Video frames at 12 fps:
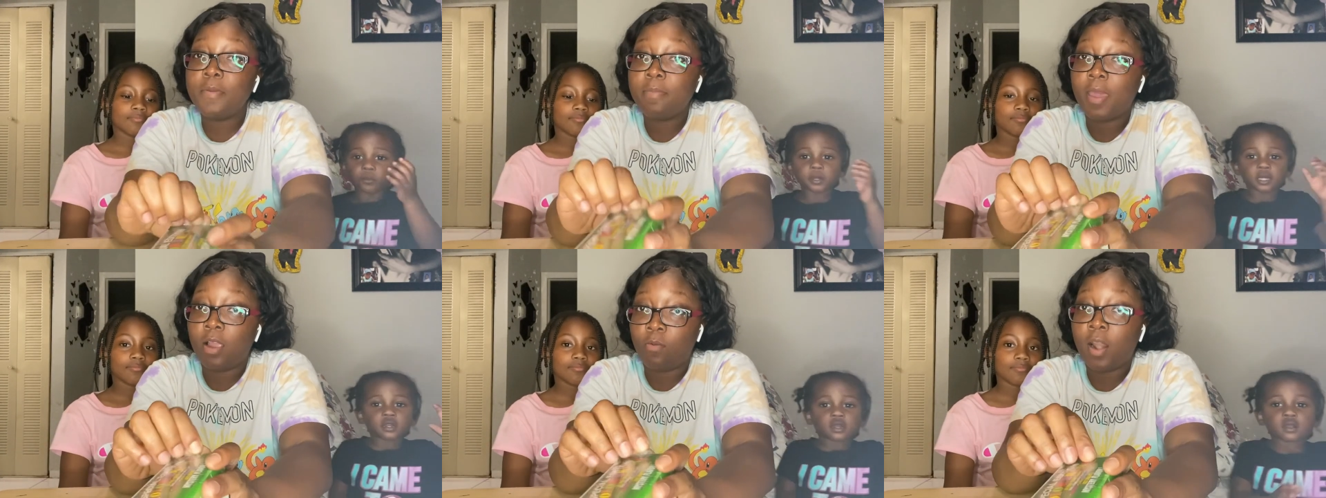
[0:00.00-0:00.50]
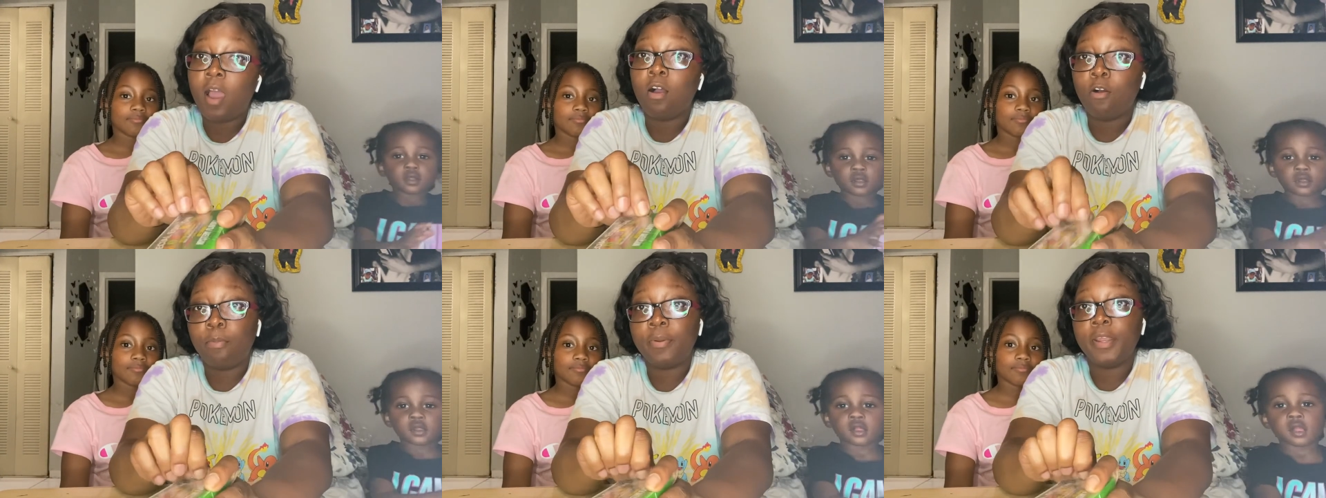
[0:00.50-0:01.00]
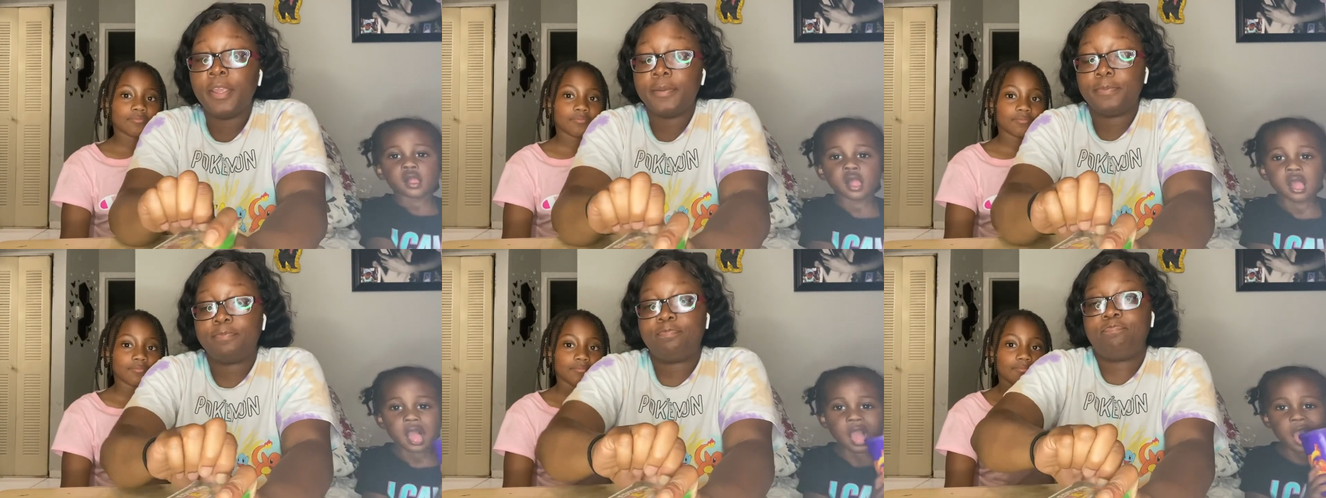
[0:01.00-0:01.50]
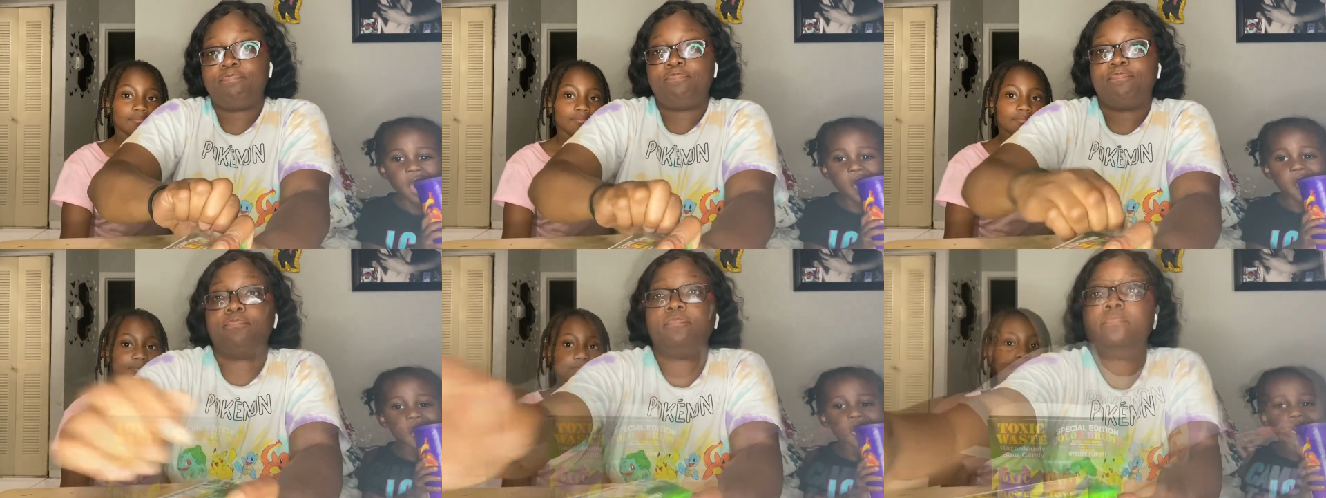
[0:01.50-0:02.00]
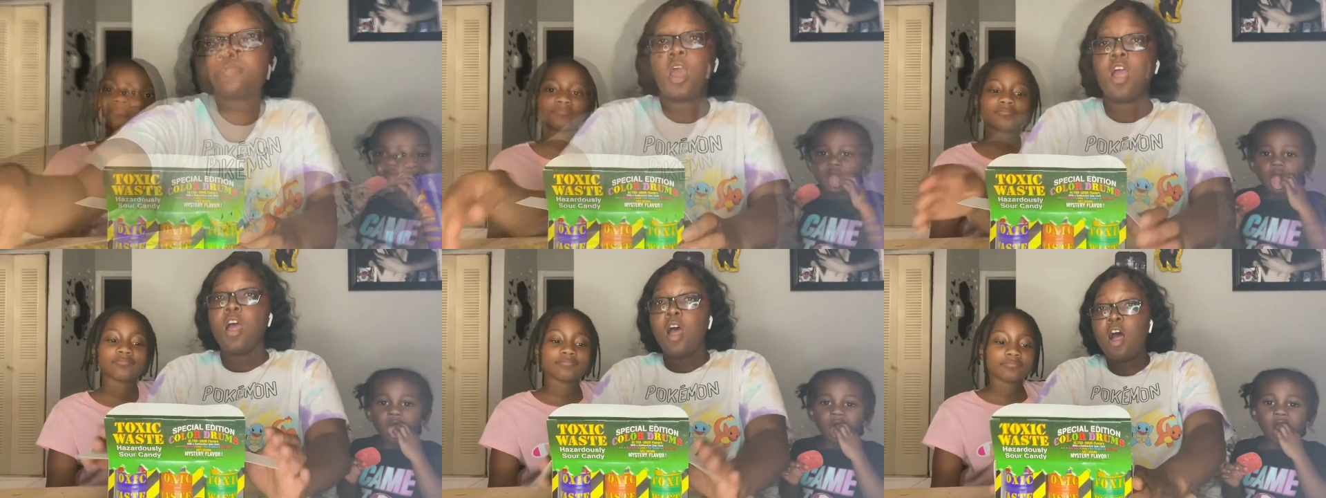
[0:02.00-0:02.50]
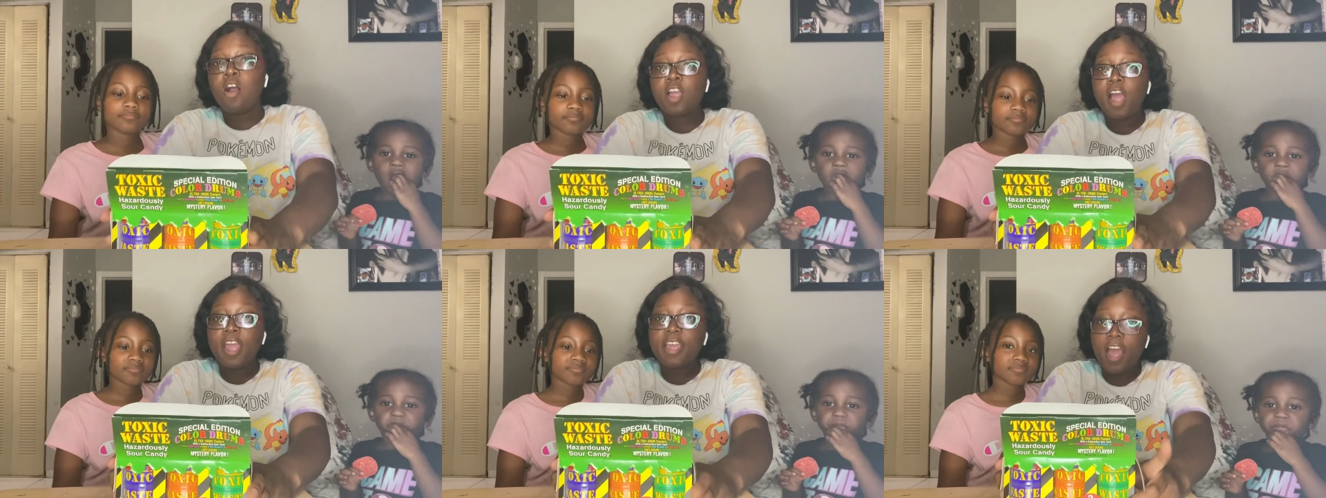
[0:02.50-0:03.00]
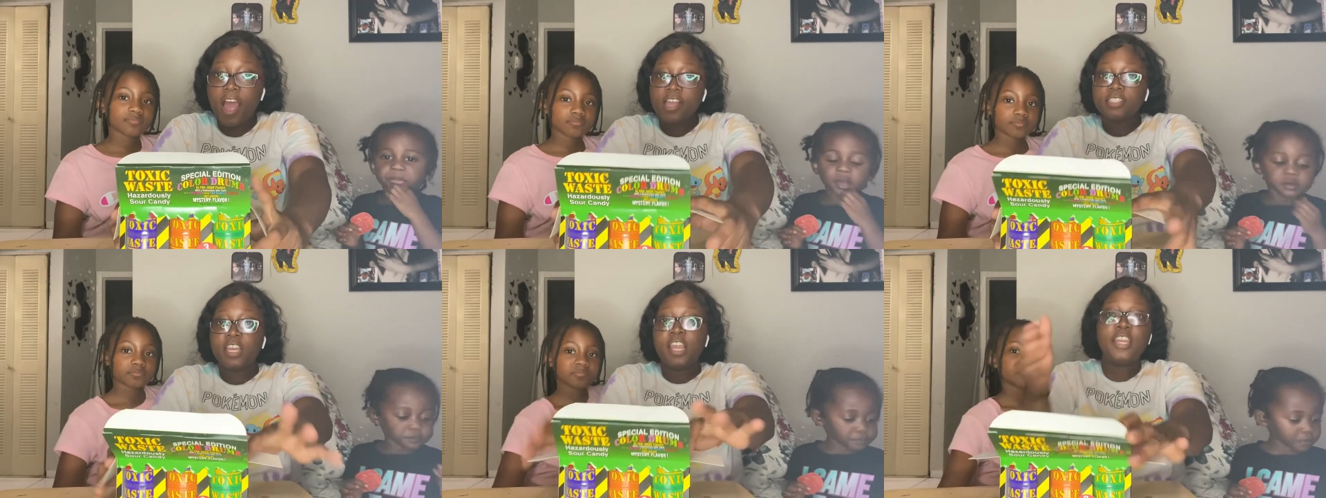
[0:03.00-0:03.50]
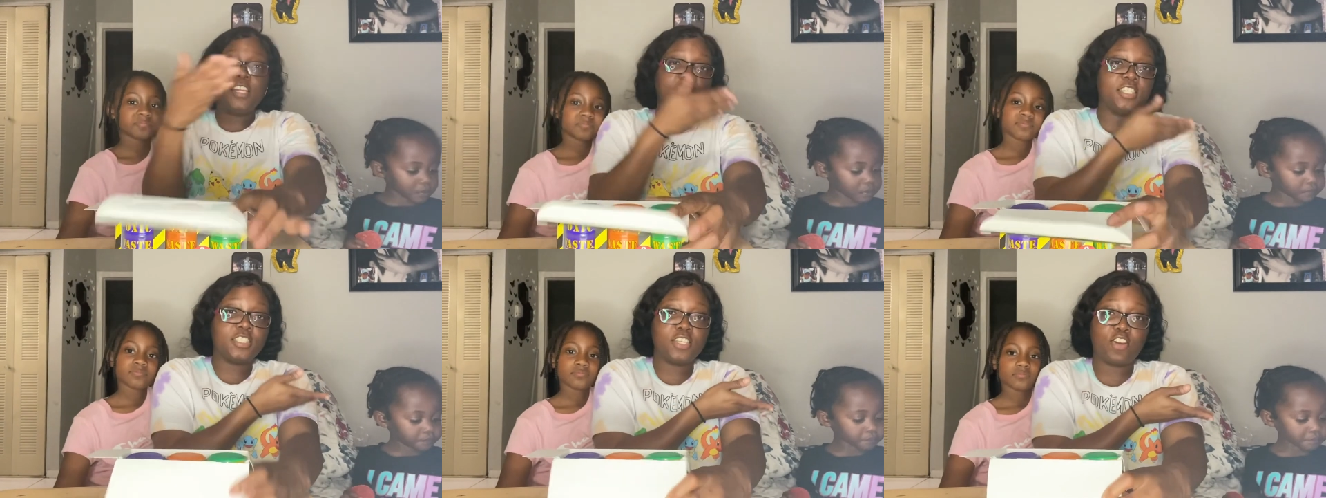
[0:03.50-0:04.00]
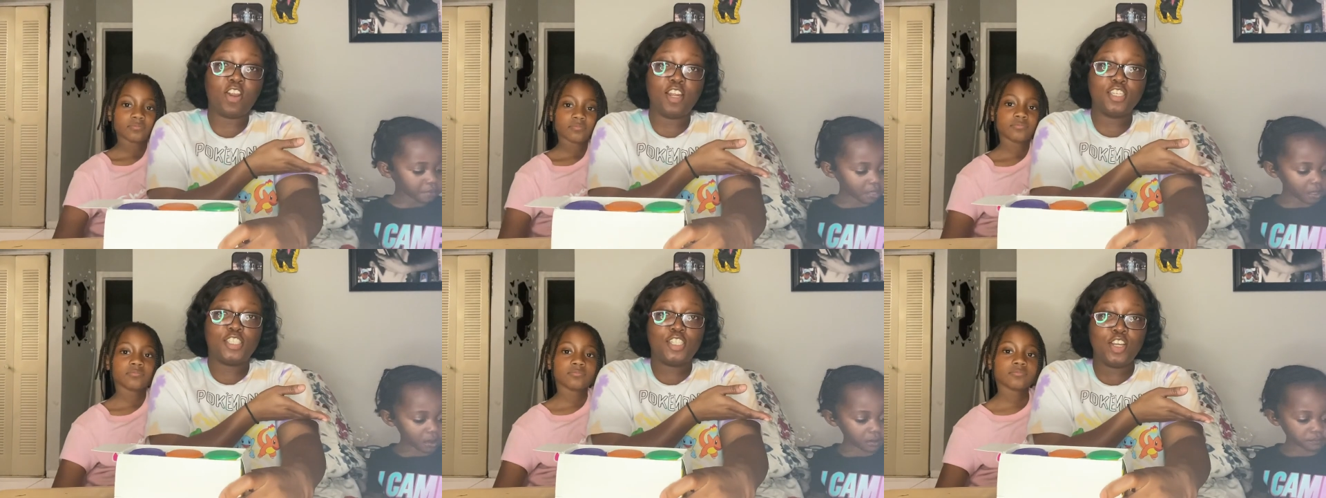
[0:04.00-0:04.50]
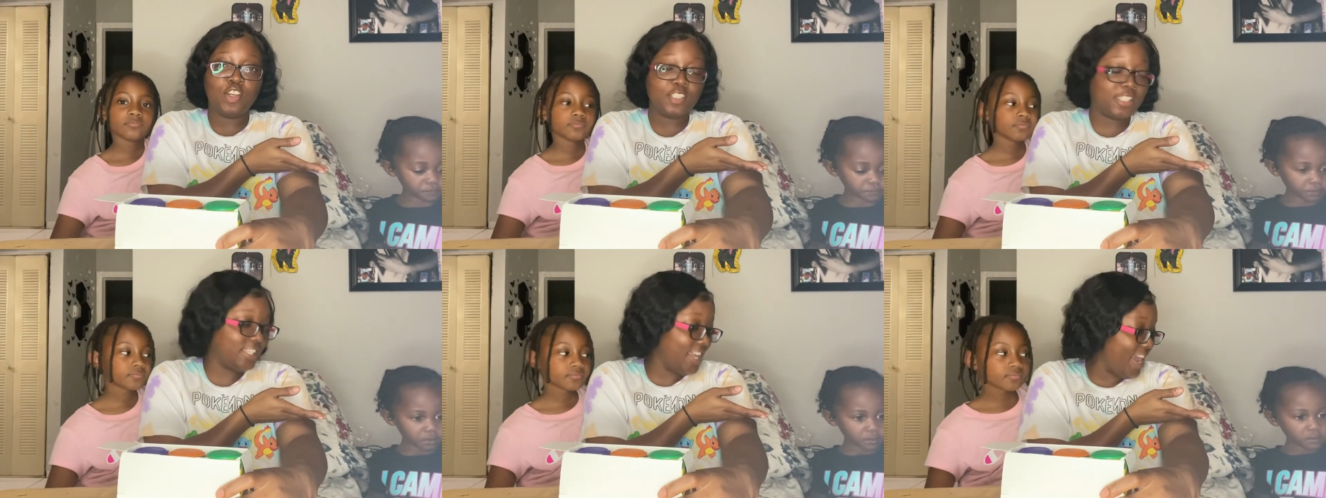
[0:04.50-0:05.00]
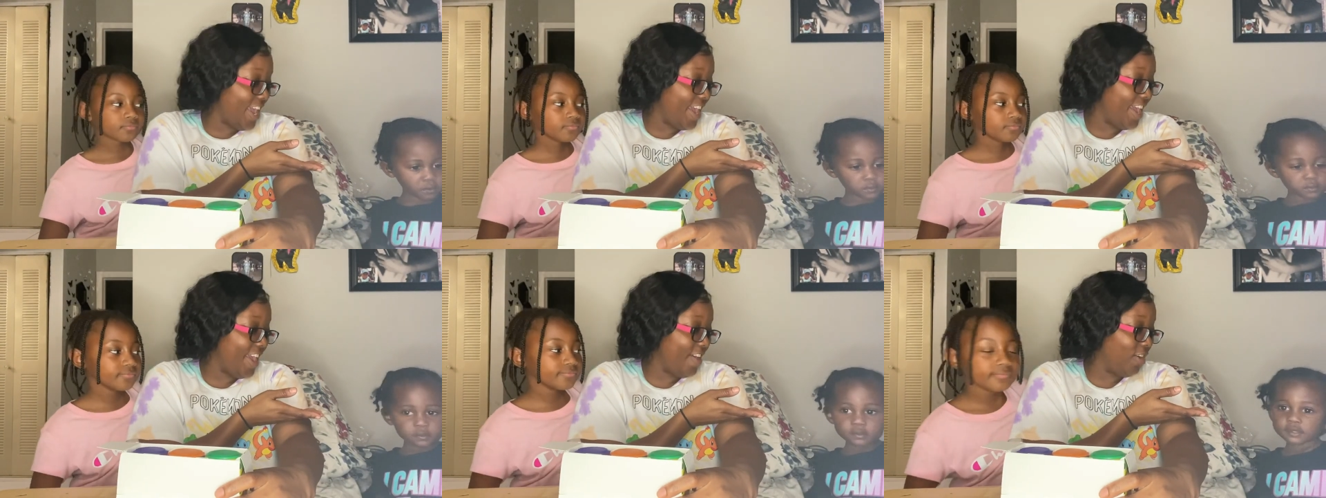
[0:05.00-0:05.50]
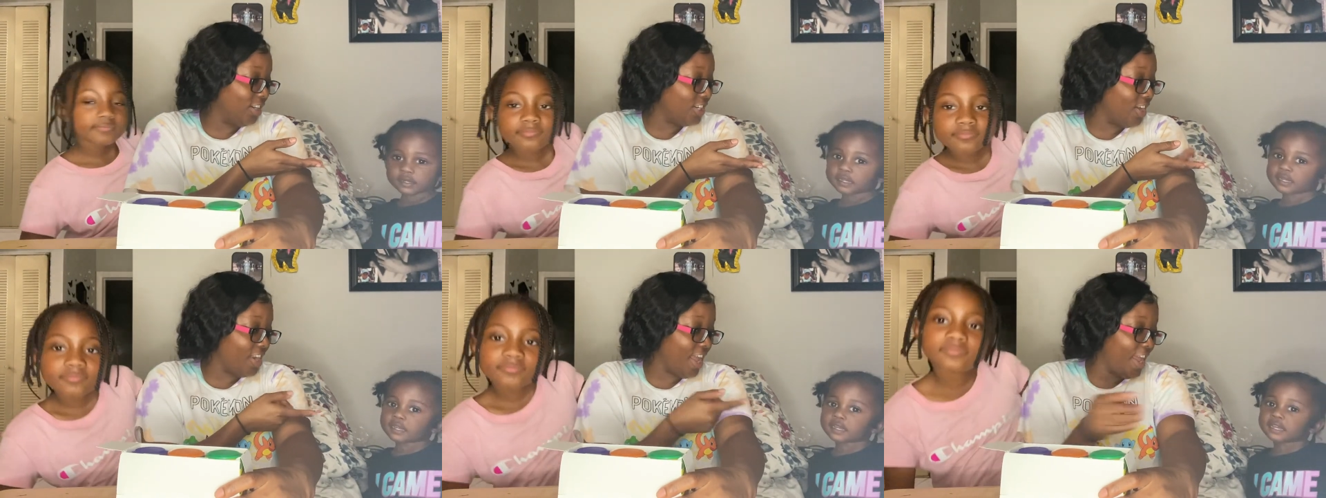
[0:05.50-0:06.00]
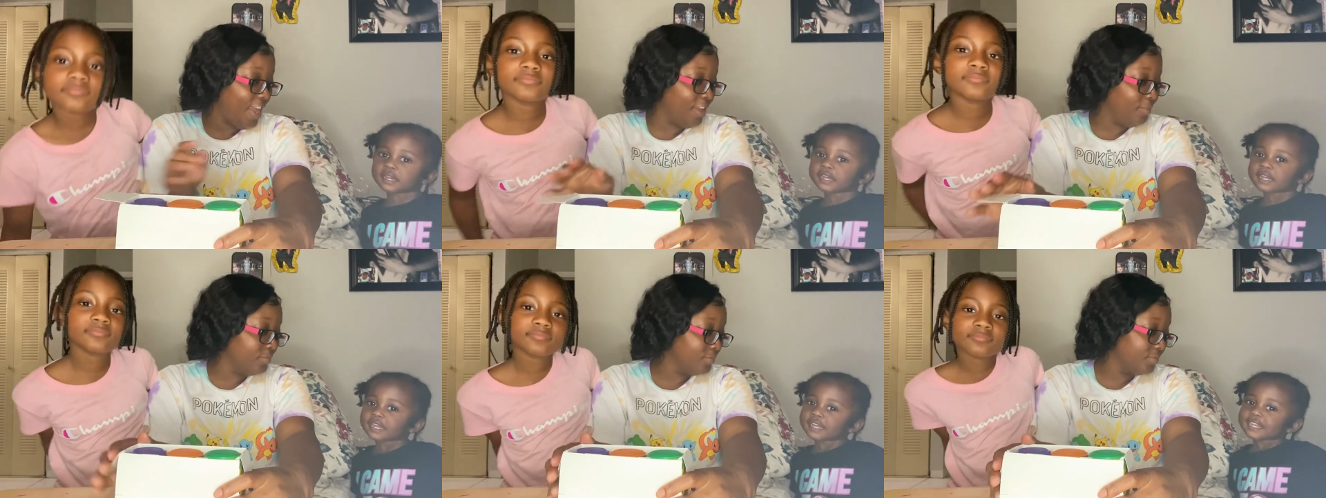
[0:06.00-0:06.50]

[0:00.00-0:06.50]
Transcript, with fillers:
Speaker 1: be back when I open it. Okay, guys, and this is the girl, JUICY. What's your name?